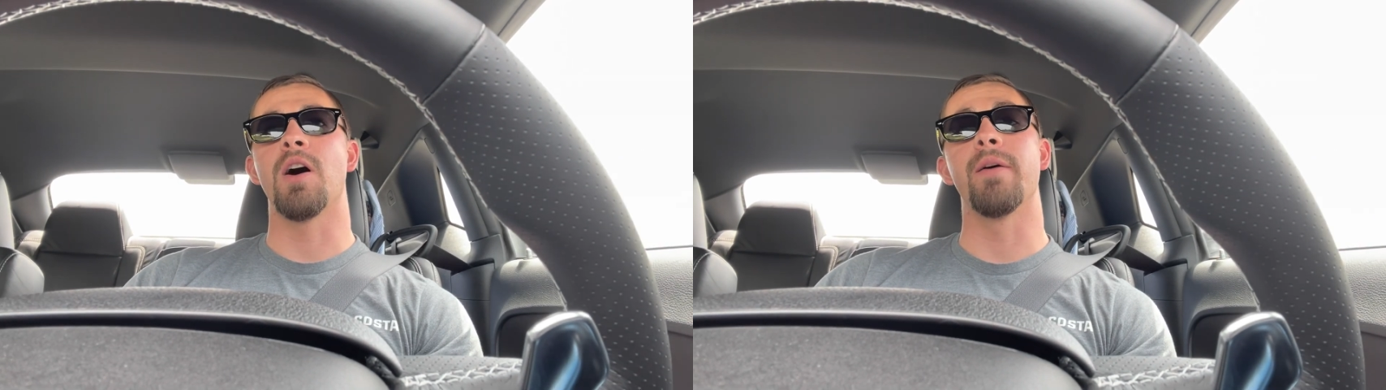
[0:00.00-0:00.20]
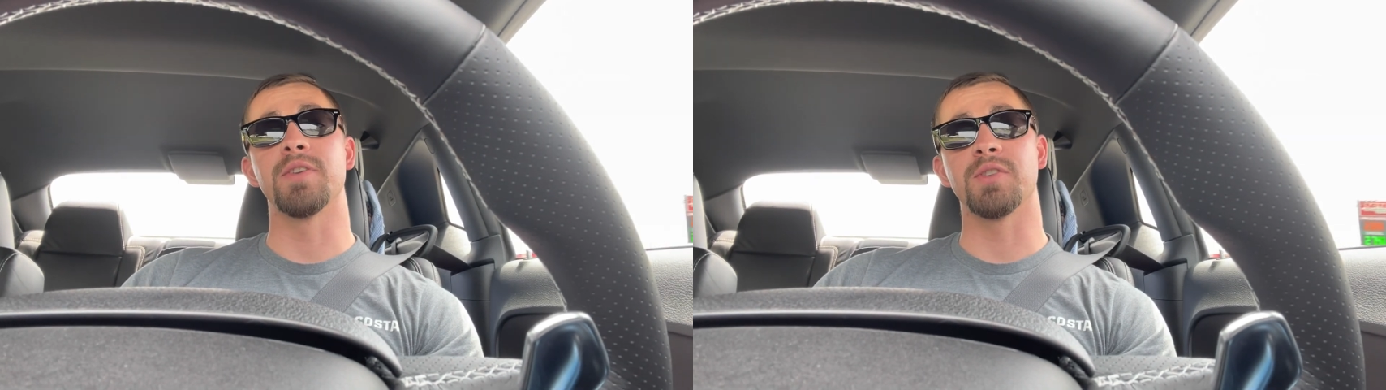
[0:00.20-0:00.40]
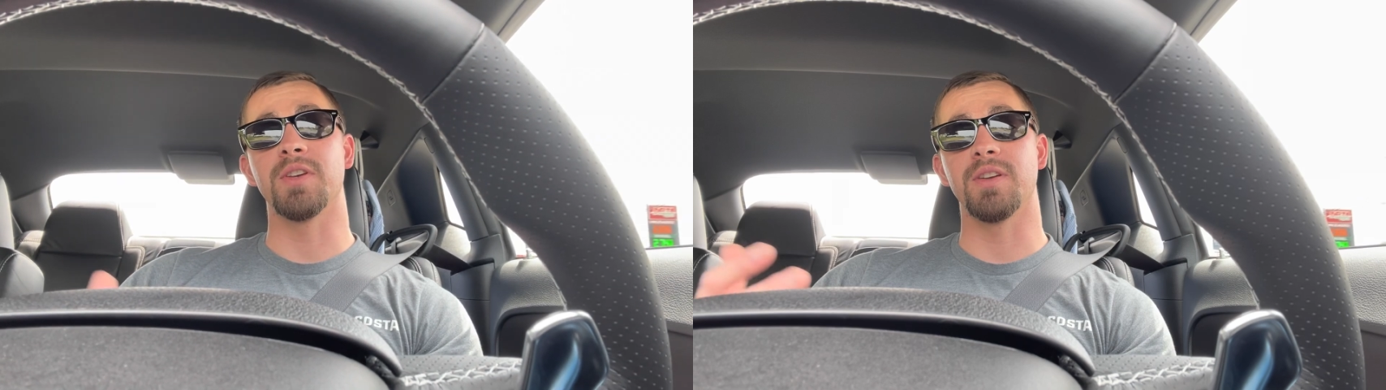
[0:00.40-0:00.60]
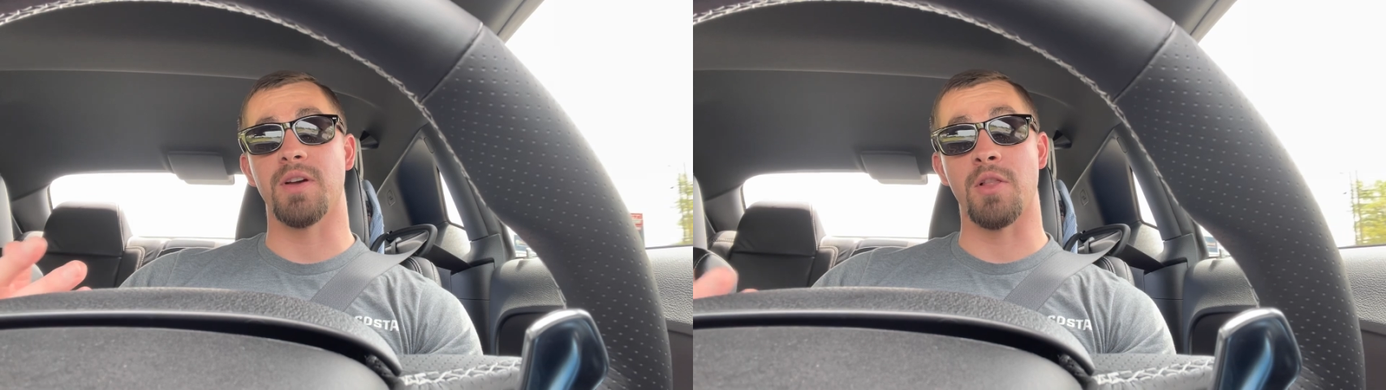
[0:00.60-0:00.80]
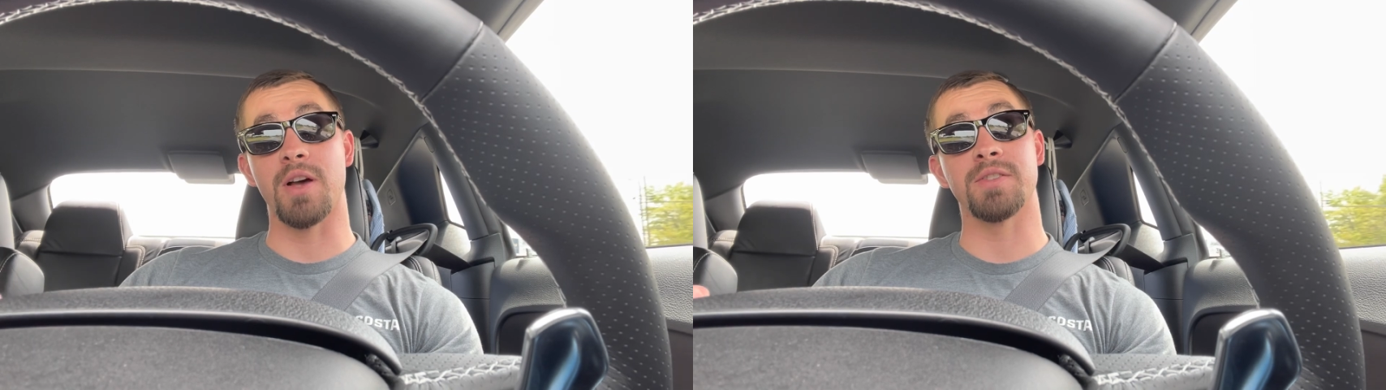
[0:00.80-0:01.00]
obviously
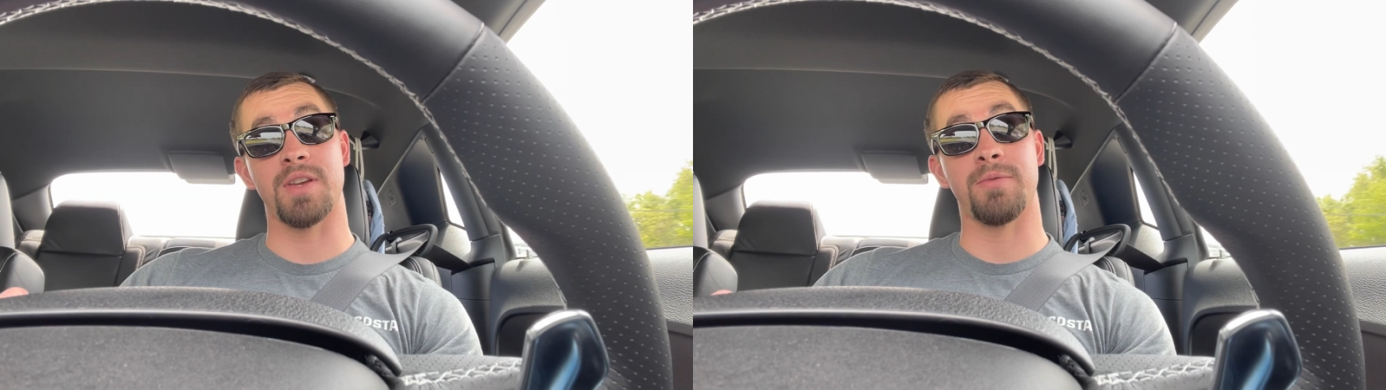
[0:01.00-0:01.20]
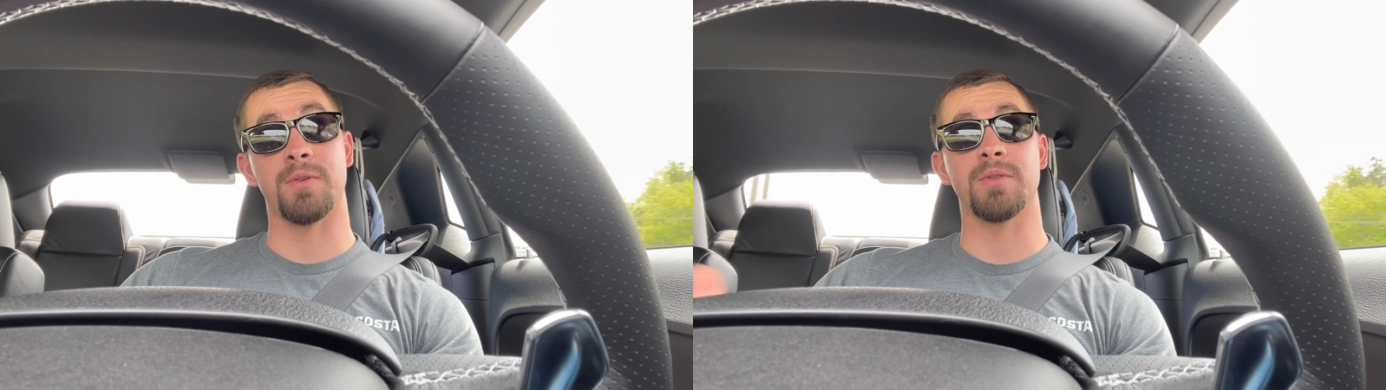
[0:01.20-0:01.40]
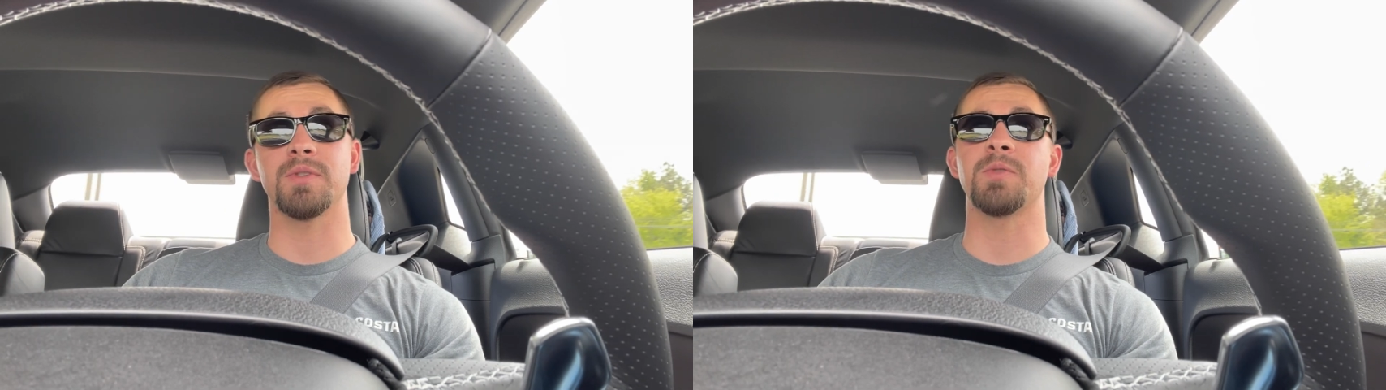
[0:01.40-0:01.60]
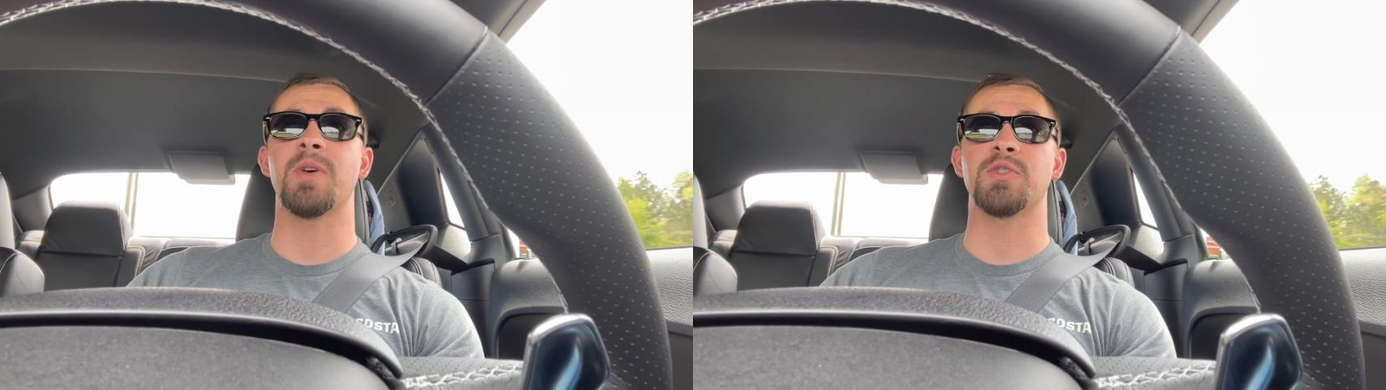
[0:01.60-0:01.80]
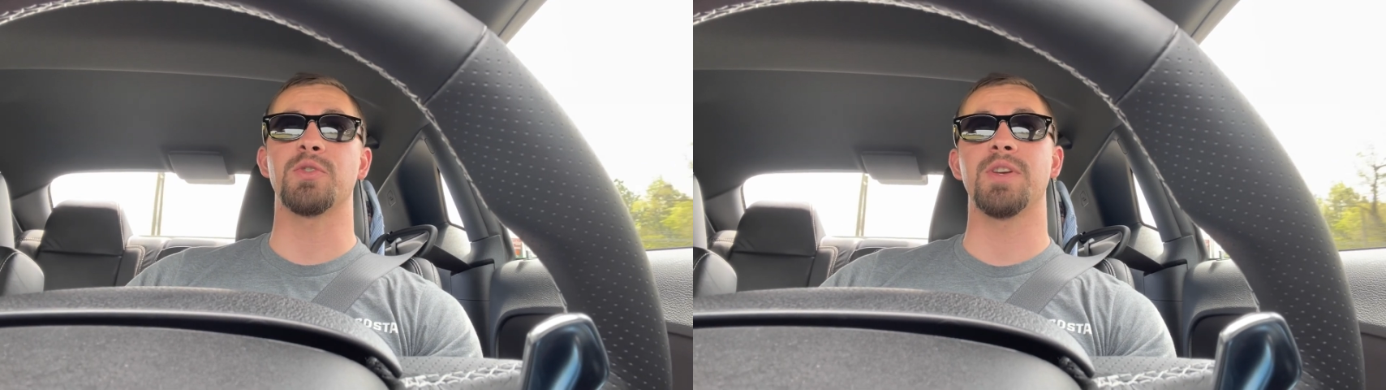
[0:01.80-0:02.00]
a lot safer,
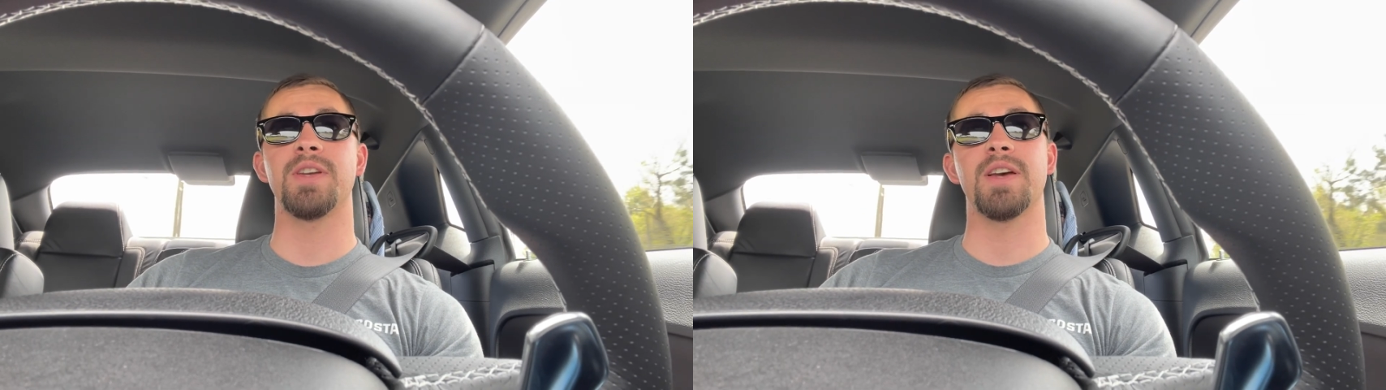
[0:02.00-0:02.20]
especially